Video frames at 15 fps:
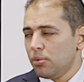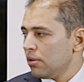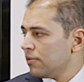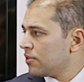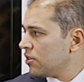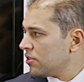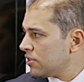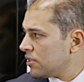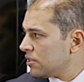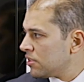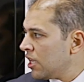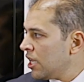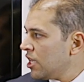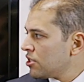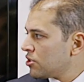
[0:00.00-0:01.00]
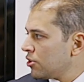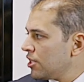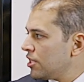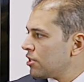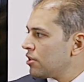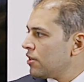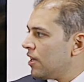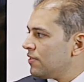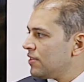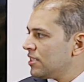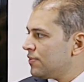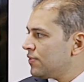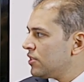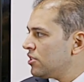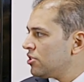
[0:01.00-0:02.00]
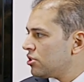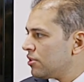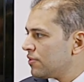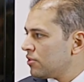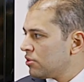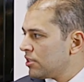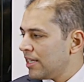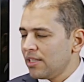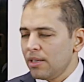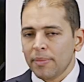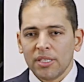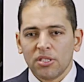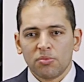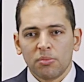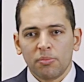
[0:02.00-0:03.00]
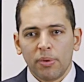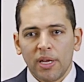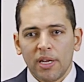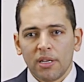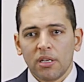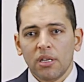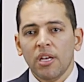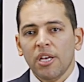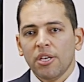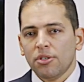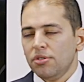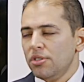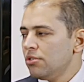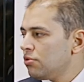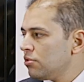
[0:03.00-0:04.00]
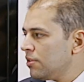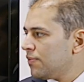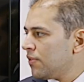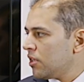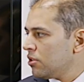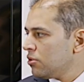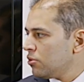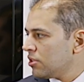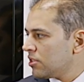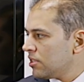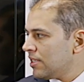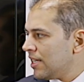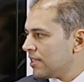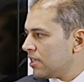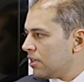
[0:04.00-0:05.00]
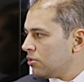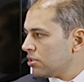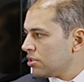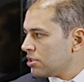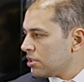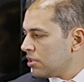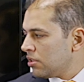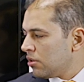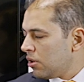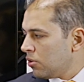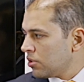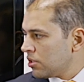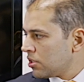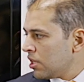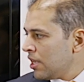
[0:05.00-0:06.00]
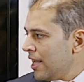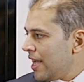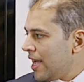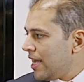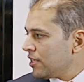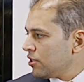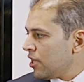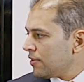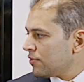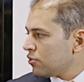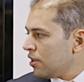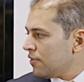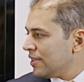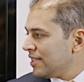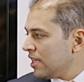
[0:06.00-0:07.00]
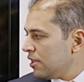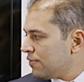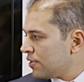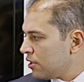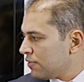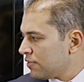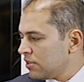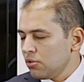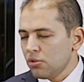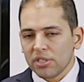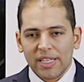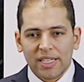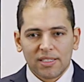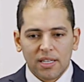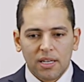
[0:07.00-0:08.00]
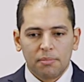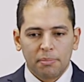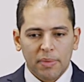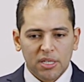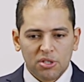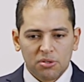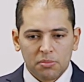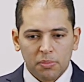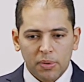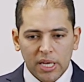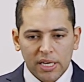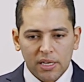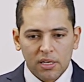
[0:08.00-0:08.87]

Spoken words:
of content. So here you have a definition of your data management plan. You need to define who is the data owner, and you have to have a delivery of your data management plan.